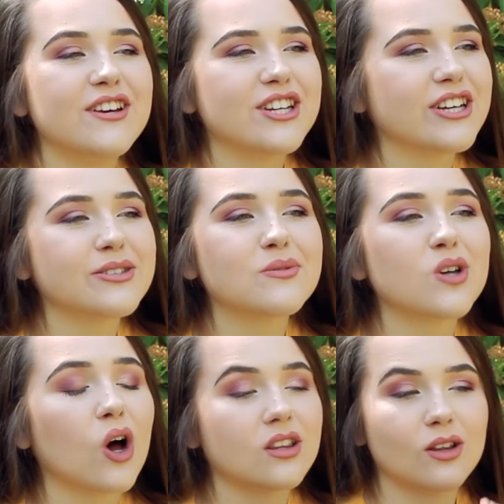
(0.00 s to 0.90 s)
Vicious was
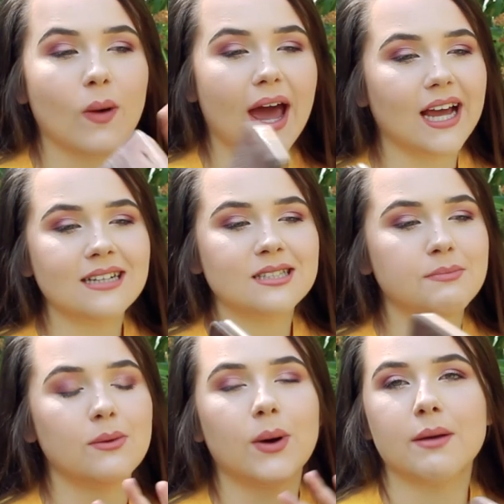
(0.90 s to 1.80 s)
on the way to
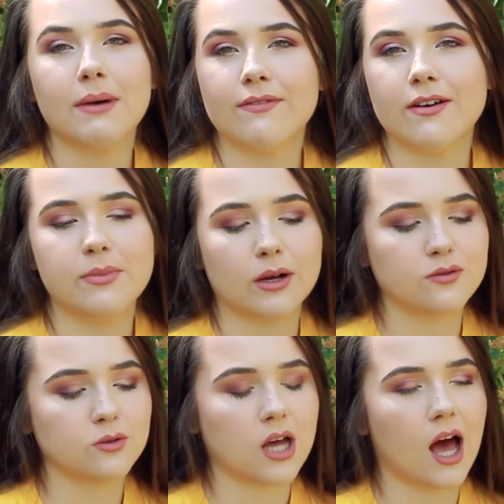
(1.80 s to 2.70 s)
be one of my favourite
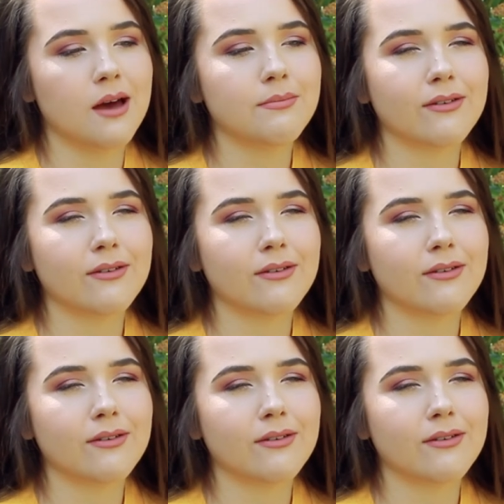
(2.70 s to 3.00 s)
books of all time,